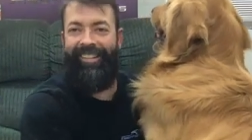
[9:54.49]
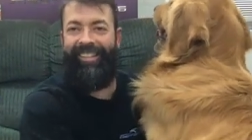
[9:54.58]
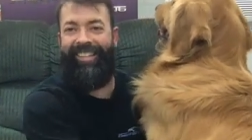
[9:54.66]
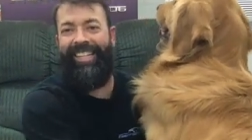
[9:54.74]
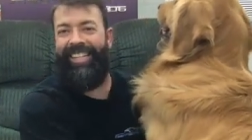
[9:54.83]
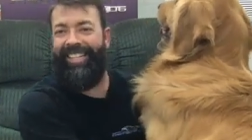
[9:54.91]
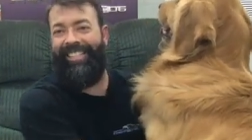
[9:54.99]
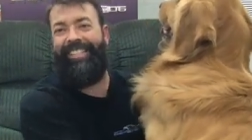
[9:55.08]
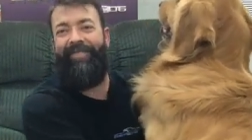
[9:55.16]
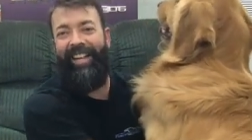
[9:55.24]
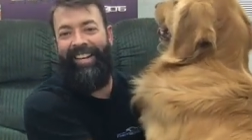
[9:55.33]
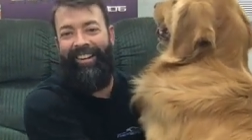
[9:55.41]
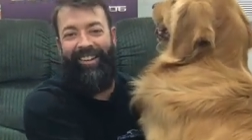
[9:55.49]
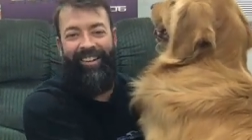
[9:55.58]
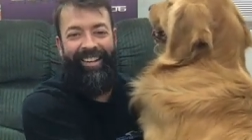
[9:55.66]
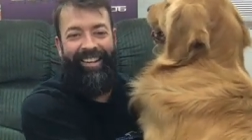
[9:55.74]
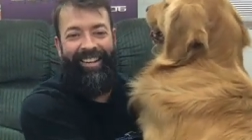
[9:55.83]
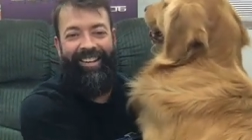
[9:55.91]
It's making it
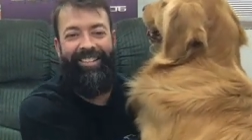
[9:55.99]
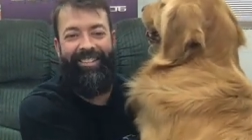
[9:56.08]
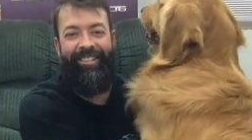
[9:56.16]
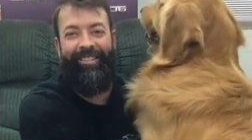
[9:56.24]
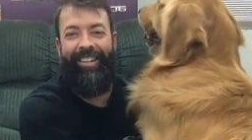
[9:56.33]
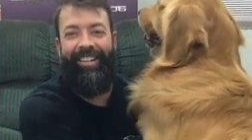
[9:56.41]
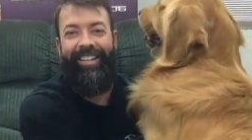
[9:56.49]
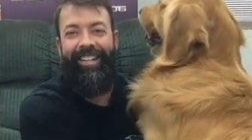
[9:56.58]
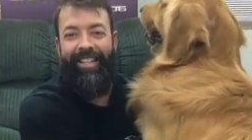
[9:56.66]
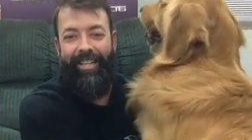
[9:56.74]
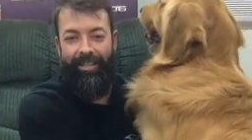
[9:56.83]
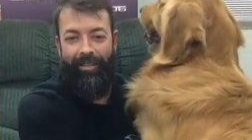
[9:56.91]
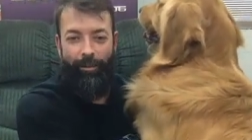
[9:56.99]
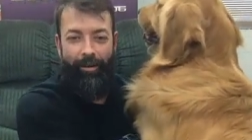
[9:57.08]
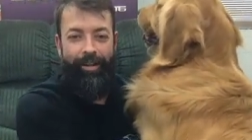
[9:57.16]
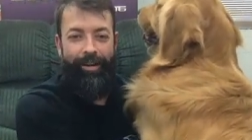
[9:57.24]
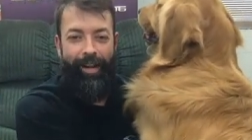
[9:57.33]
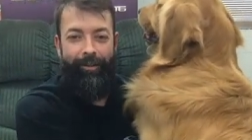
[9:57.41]
hard to concentrate. It's
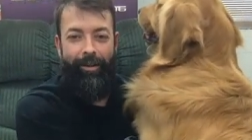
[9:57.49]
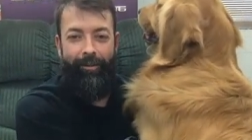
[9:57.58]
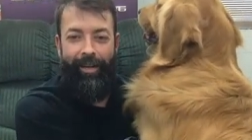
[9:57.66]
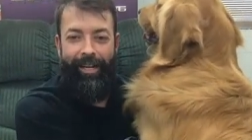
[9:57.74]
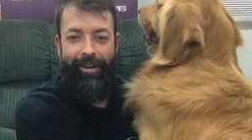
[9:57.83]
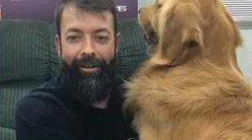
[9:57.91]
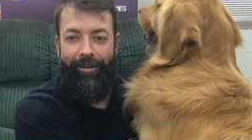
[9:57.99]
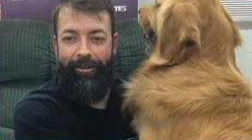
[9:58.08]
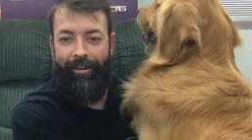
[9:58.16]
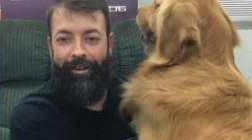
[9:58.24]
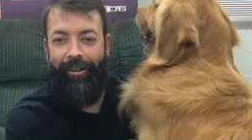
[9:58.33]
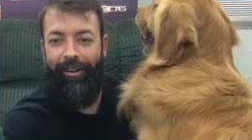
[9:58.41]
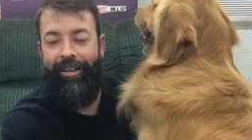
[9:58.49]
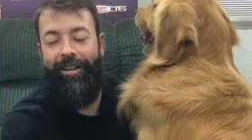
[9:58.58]
breathing heavy in my ears, you know.